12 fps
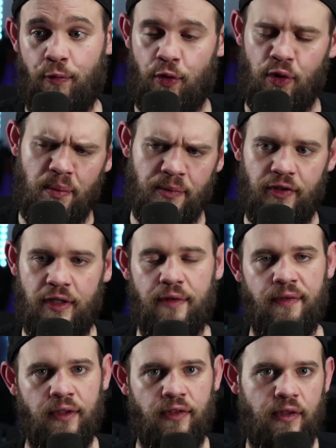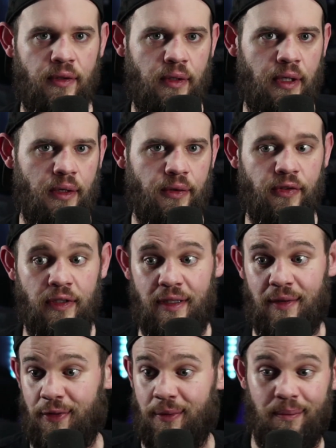rooms, in different studios, in
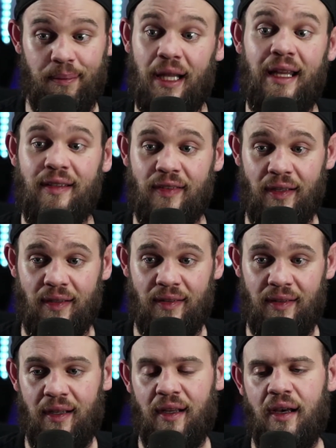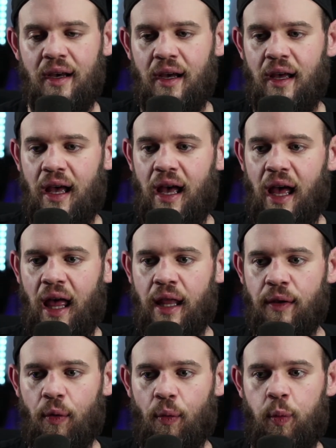different places,
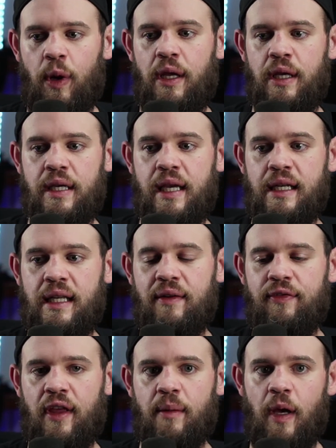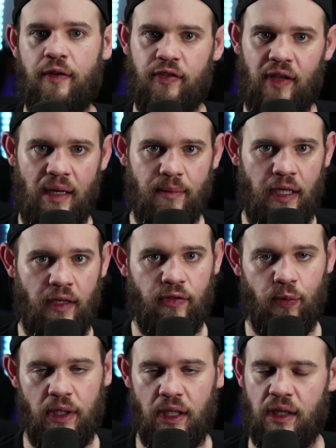and we can give them a
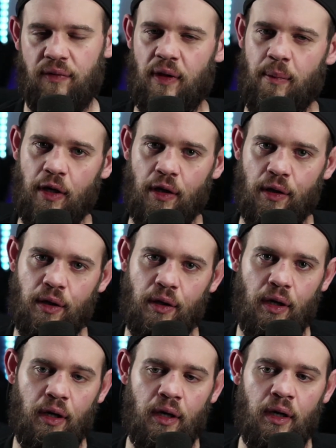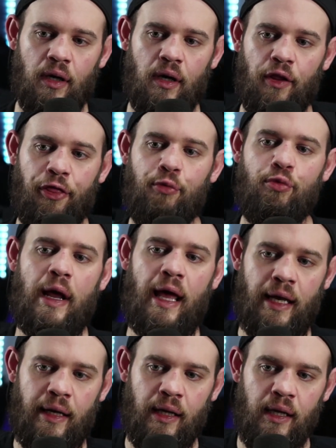sameness. We can give them a
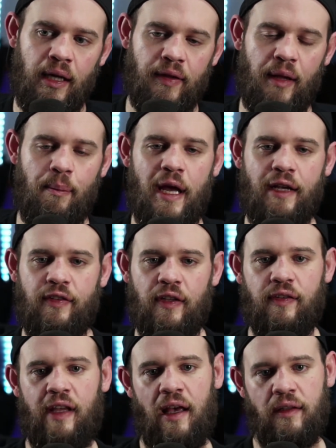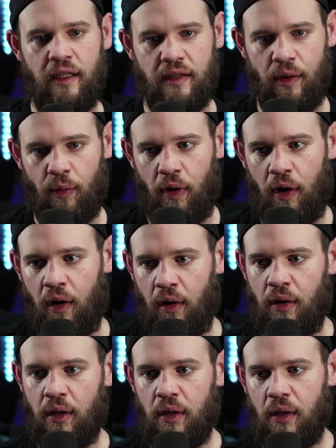thread that makes it sound like they were
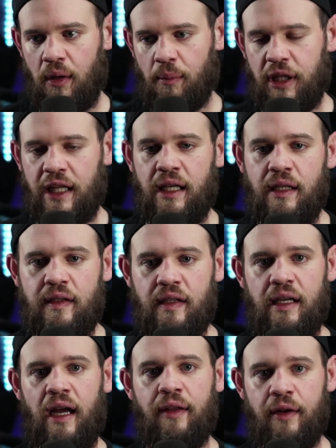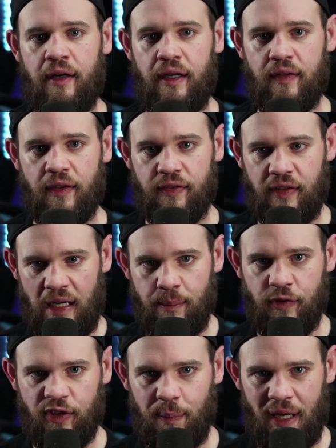all played together in the
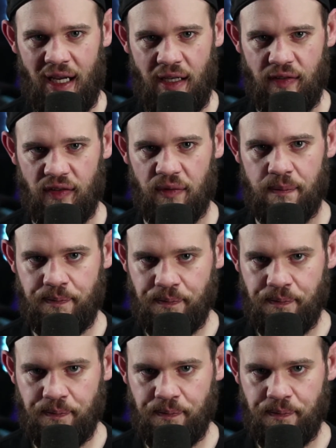same space.